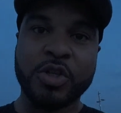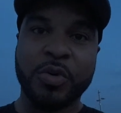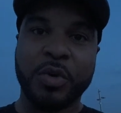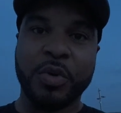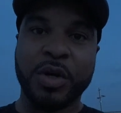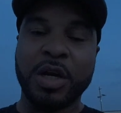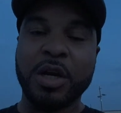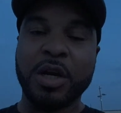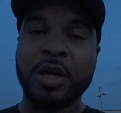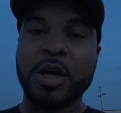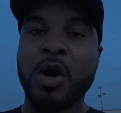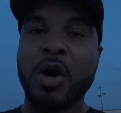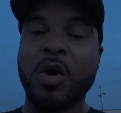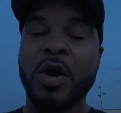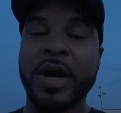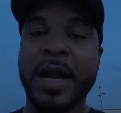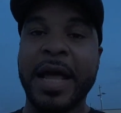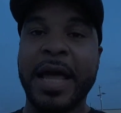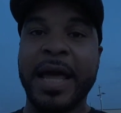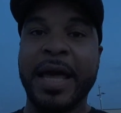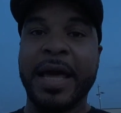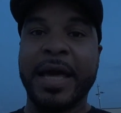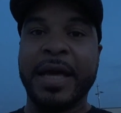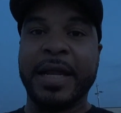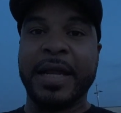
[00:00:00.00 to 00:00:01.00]
So we're gonna go on
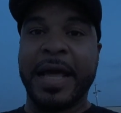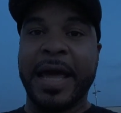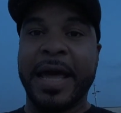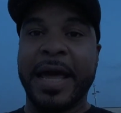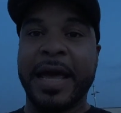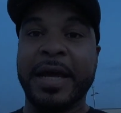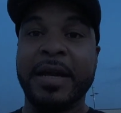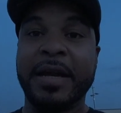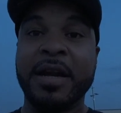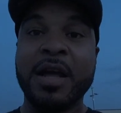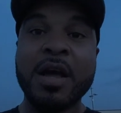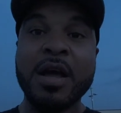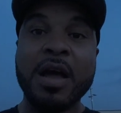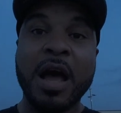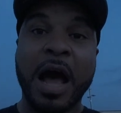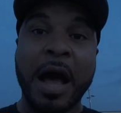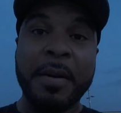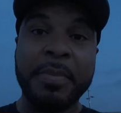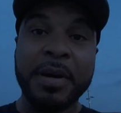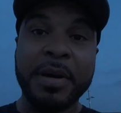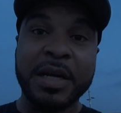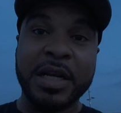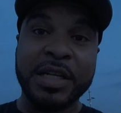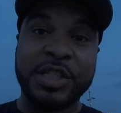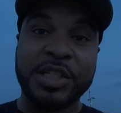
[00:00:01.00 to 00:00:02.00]
ahead and
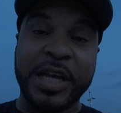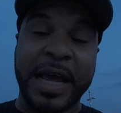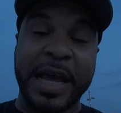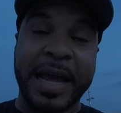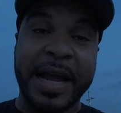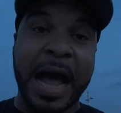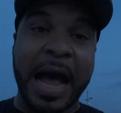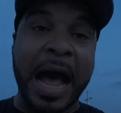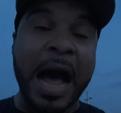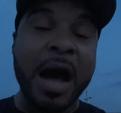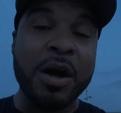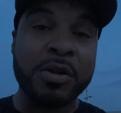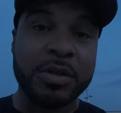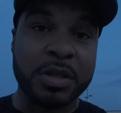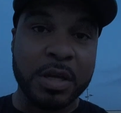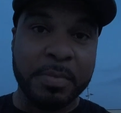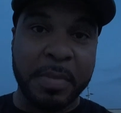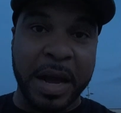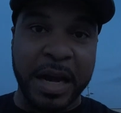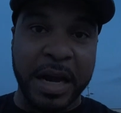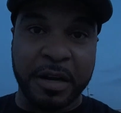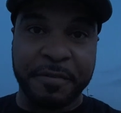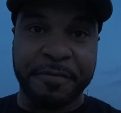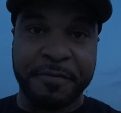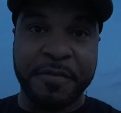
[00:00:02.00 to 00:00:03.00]
I'm gonna take out the
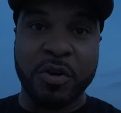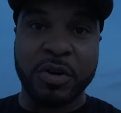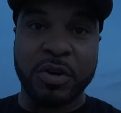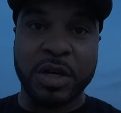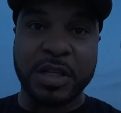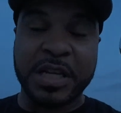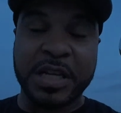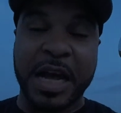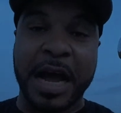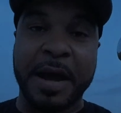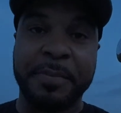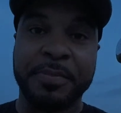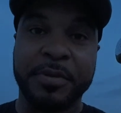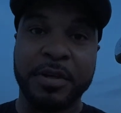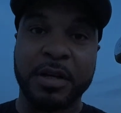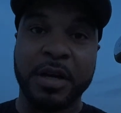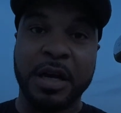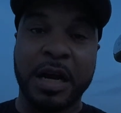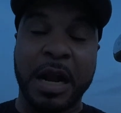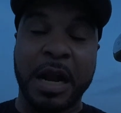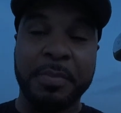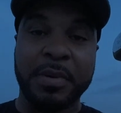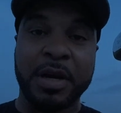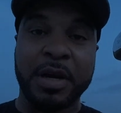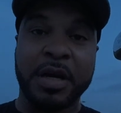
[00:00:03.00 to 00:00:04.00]
microphone adapter
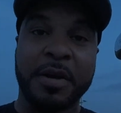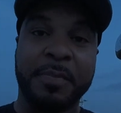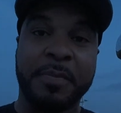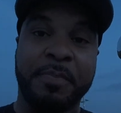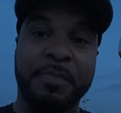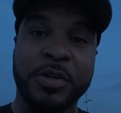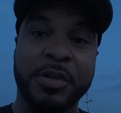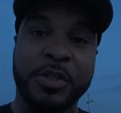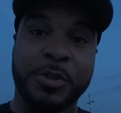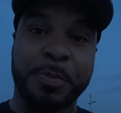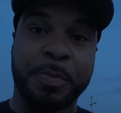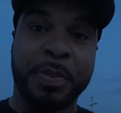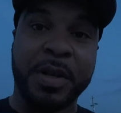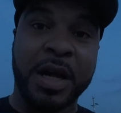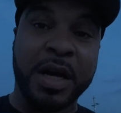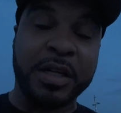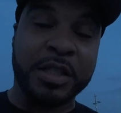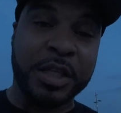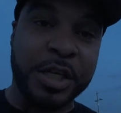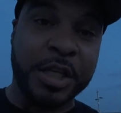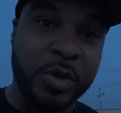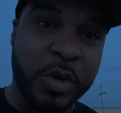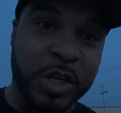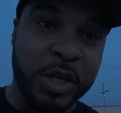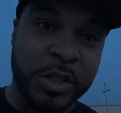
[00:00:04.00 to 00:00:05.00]
and I'm gonna just plug
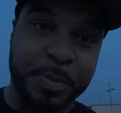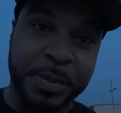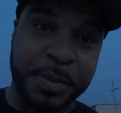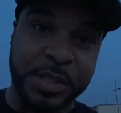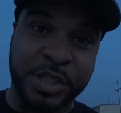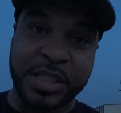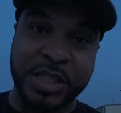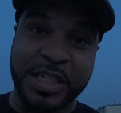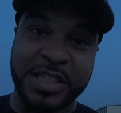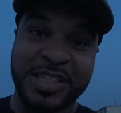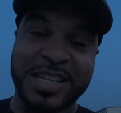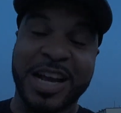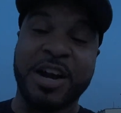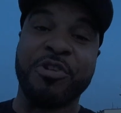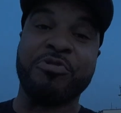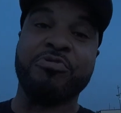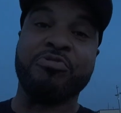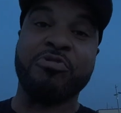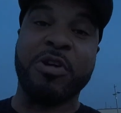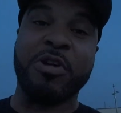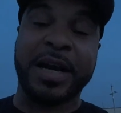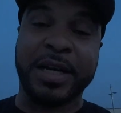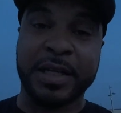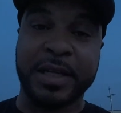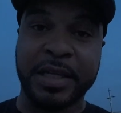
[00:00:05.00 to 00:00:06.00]
the USB-C
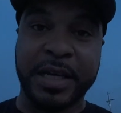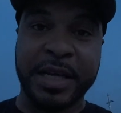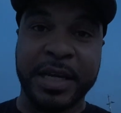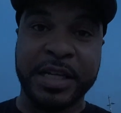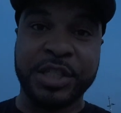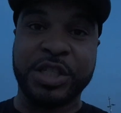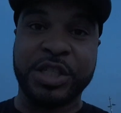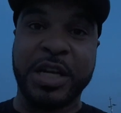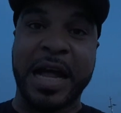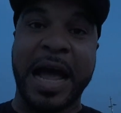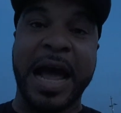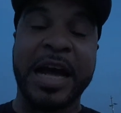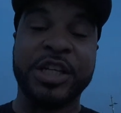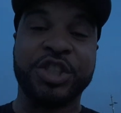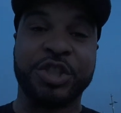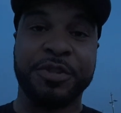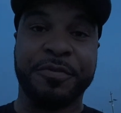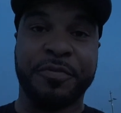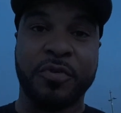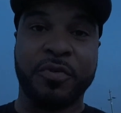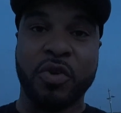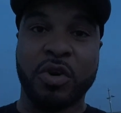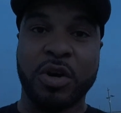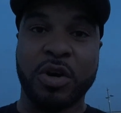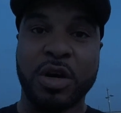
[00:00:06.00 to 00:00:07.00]
directly into the Action
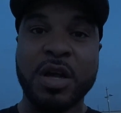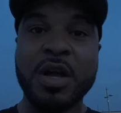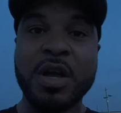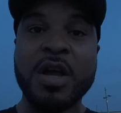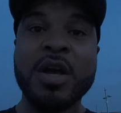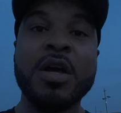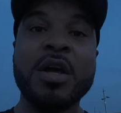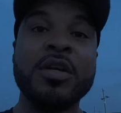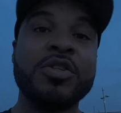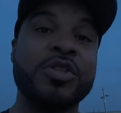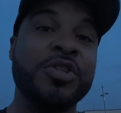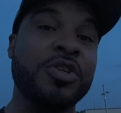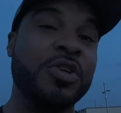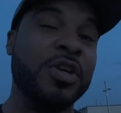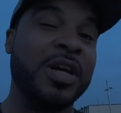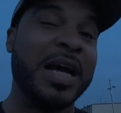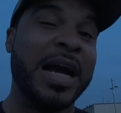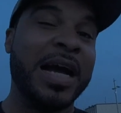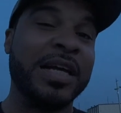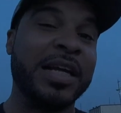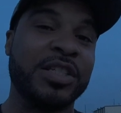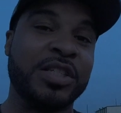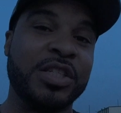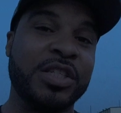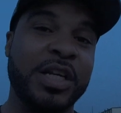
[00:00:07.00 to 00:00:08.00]
4 so you
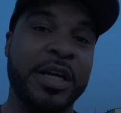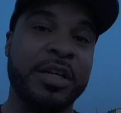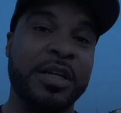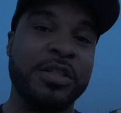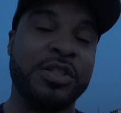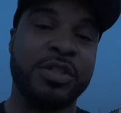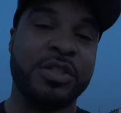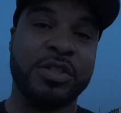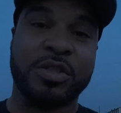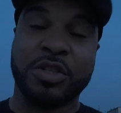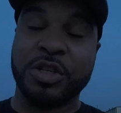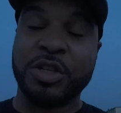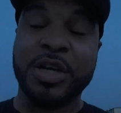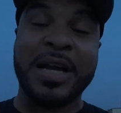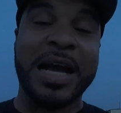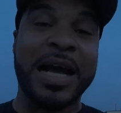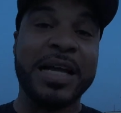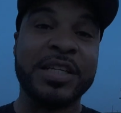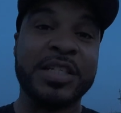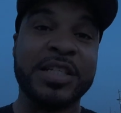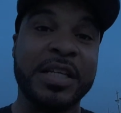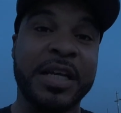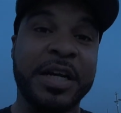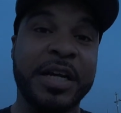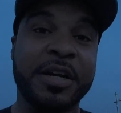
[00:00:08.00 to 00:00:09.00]
guys
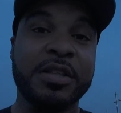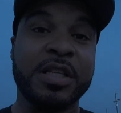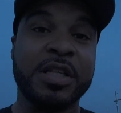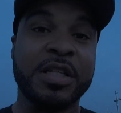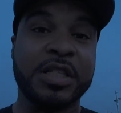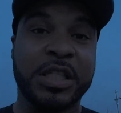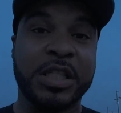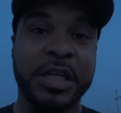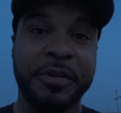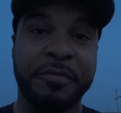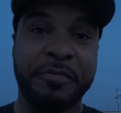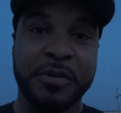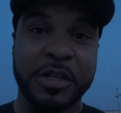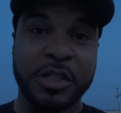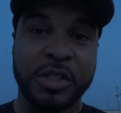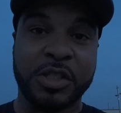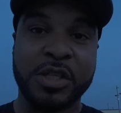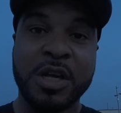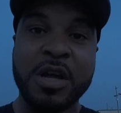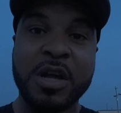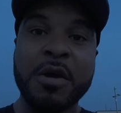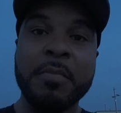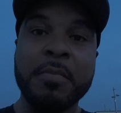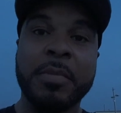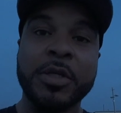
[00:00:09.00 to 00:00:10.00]
can hear the
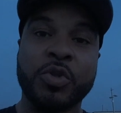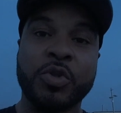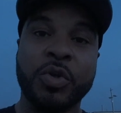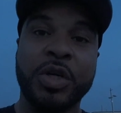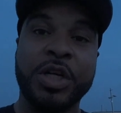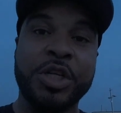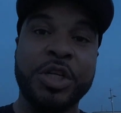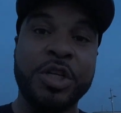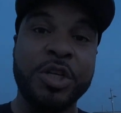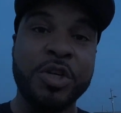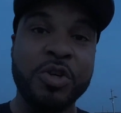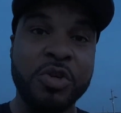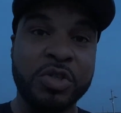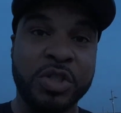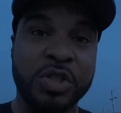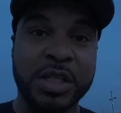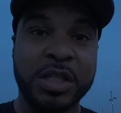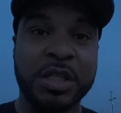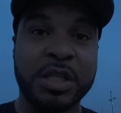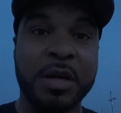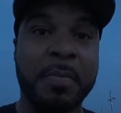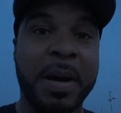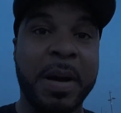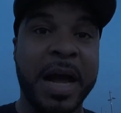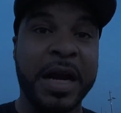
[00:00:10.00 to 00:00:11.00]
difference between
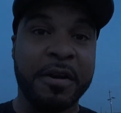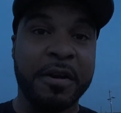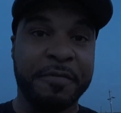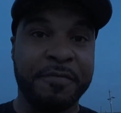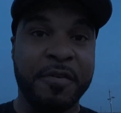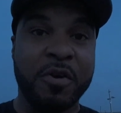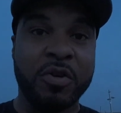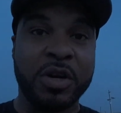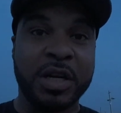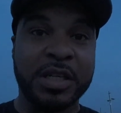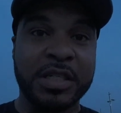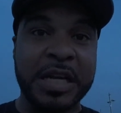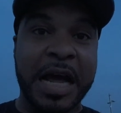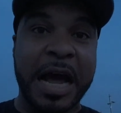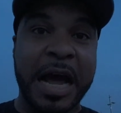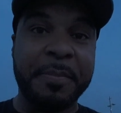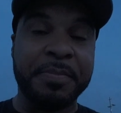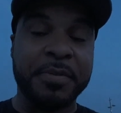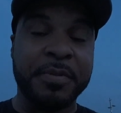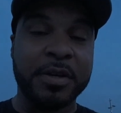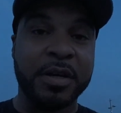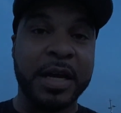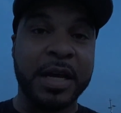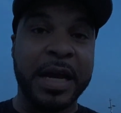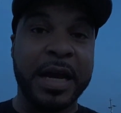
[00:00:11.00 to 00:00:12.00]
using the microphone
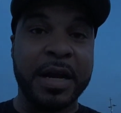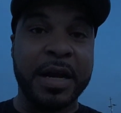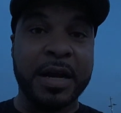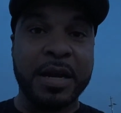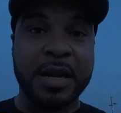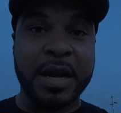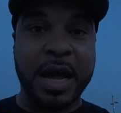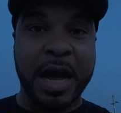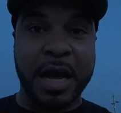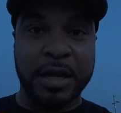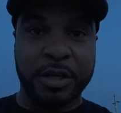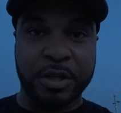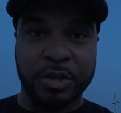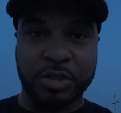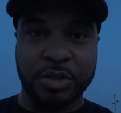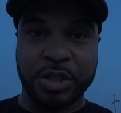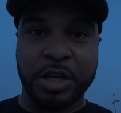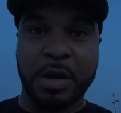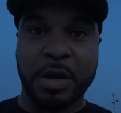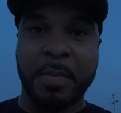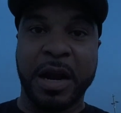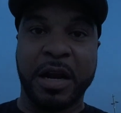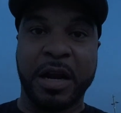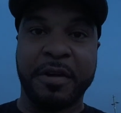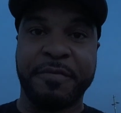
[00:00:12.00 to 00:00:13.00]
adapter and not
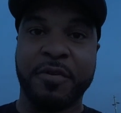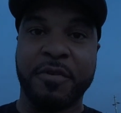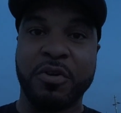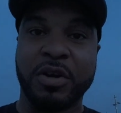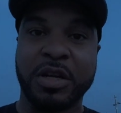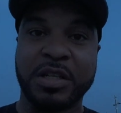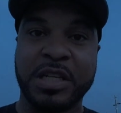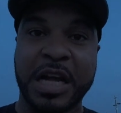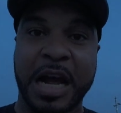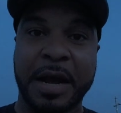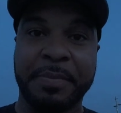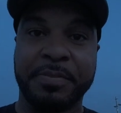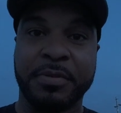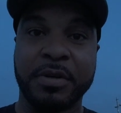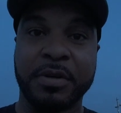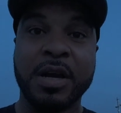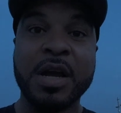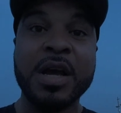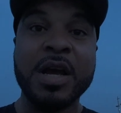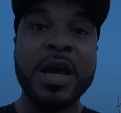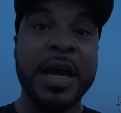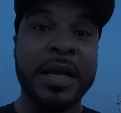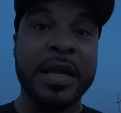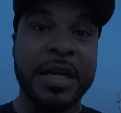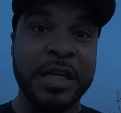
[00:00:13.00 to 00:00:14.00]
using the microphone adapter.
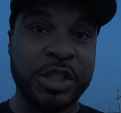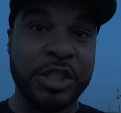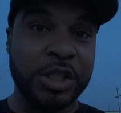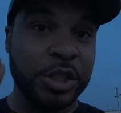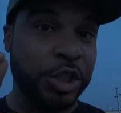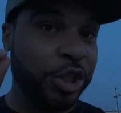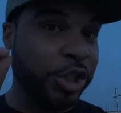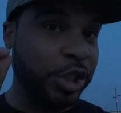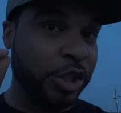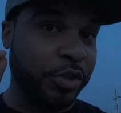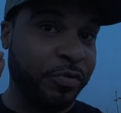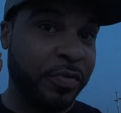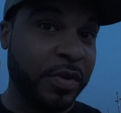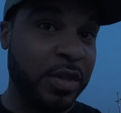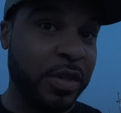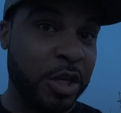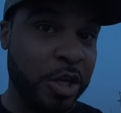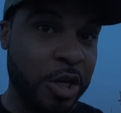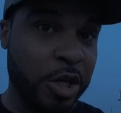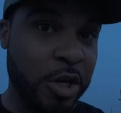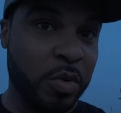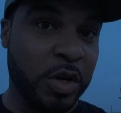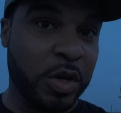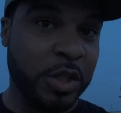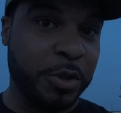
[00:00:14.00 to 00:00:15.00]
And this is just for the
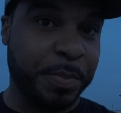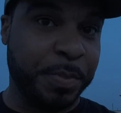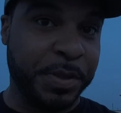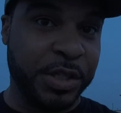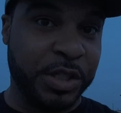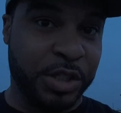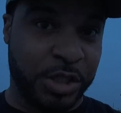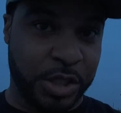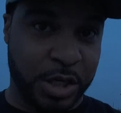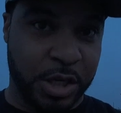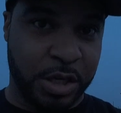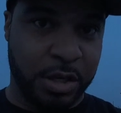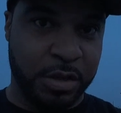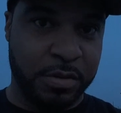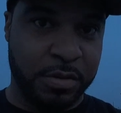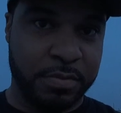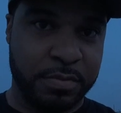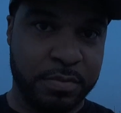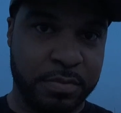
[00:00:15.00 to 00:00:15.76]
USB-C.